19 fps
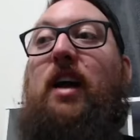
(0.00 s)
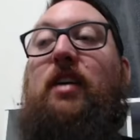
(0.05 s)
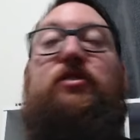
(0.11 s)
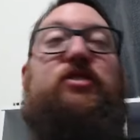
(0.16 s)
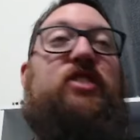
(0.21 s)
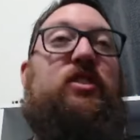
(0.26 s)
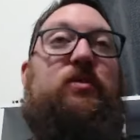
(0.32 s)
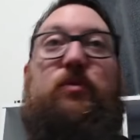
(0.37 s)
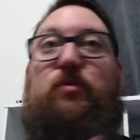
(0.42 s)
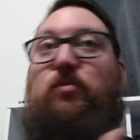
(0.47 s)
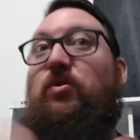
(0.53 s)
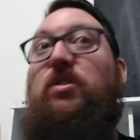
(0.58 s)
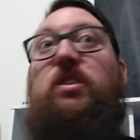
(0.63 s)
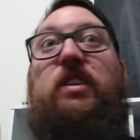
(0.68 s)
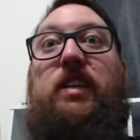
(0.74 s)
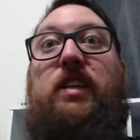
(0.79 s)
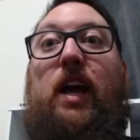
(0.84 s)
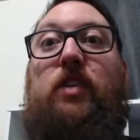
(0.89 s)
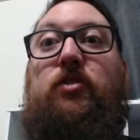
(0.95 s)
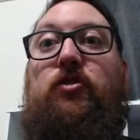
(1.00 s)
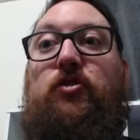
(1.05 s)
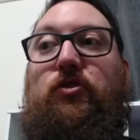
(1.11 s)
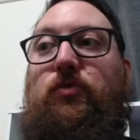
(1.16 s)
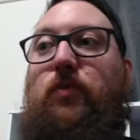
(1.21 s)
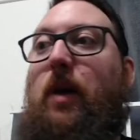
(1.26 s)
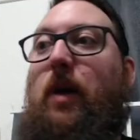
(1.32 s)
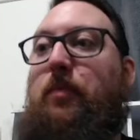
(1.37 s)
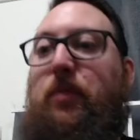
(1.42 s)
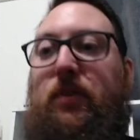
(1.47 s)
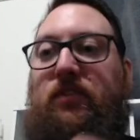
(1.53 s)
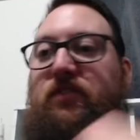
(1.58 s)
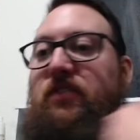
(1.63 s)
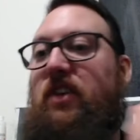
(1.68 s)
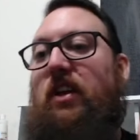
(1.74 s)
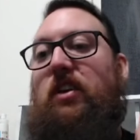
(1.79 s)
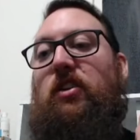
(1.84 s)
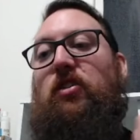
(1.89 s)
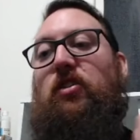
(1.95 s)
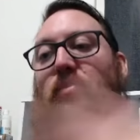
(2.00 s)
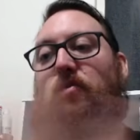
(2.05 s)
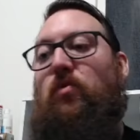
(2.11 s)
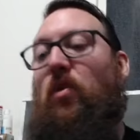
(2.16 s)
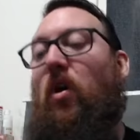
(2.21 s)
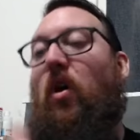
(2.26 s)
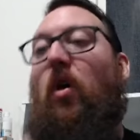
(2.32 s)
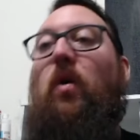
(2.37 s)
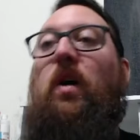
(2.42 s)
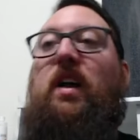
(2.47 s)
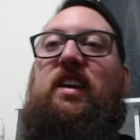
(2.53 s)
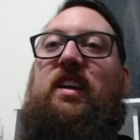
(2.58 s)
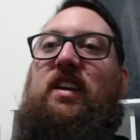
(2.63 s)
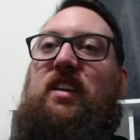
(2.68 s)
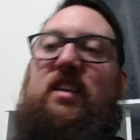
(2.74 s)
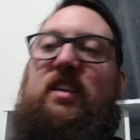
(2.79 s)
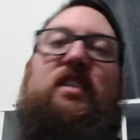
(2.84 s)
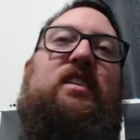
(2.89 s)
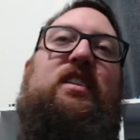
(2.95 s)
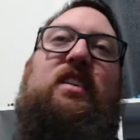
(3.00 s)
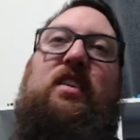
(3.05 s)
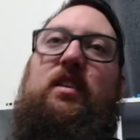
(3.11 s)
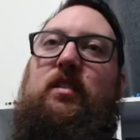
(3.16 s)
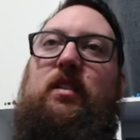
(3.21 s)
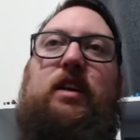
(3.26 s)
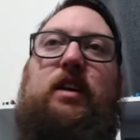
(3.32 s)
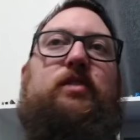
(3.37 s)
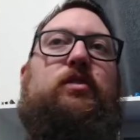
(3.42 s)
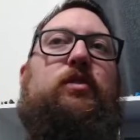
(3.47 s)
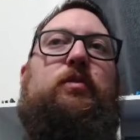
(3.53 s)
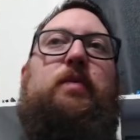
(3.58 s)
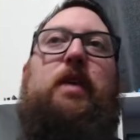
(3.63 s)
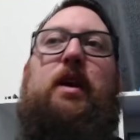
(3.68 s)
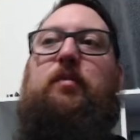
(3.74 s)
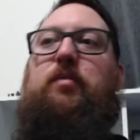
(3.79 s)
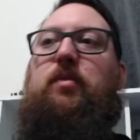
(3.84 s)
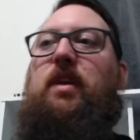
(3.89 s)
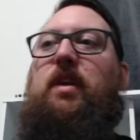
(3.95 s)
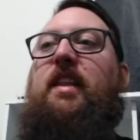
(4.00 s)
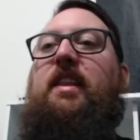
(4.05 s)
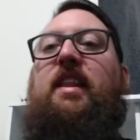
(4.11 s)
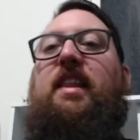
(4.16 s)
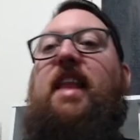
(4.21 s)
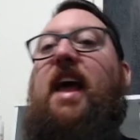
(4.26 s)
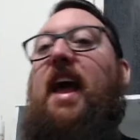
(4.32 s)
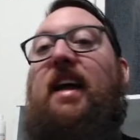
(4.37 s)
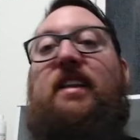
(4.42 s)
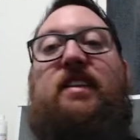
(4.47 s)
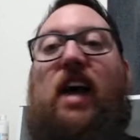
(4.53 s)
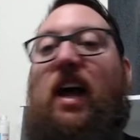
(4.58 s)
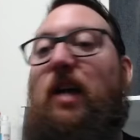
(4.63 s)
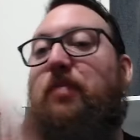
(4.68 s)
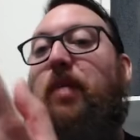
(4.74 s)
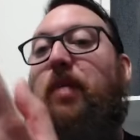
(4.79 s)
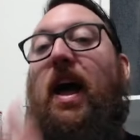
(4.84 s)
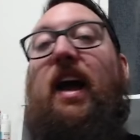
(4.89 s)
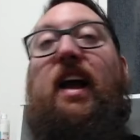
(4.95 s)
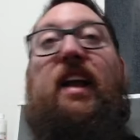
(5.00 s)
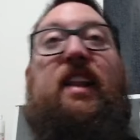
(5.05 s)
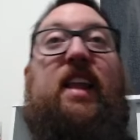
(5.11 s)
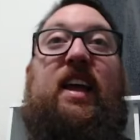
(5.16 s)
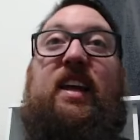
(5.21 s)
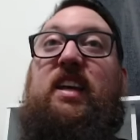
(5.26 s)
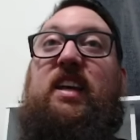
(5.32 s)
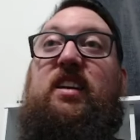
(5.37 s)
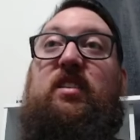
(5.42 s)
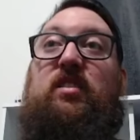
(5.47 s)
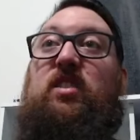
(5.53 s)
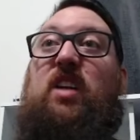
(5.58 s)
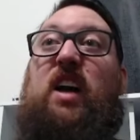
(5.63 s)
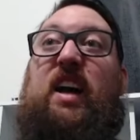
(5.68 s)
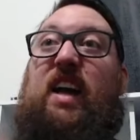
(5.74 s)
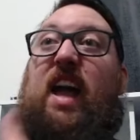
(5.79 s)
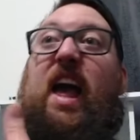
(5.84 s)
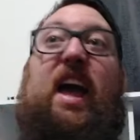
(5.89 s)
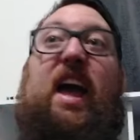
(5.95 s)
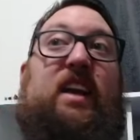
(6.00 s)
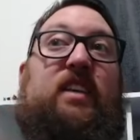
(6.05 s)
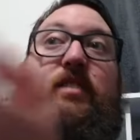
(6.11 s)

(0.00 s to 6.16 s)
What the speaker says: in with really dangerous weapons, and you can roll and you can kill like 2 people, and then they attack back and they kill like 8.